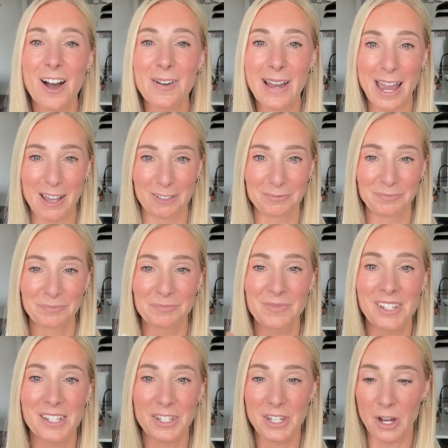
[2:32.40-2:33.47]
Okay,
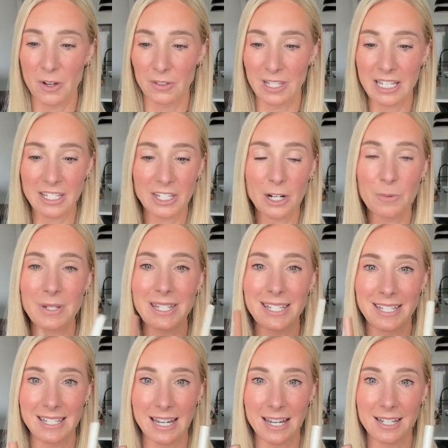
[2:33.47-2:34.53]
so let's start with
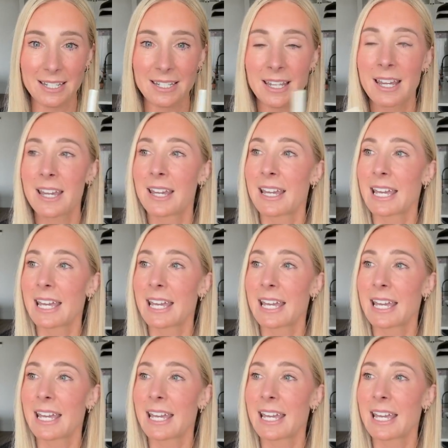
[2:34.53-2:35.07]
sticks.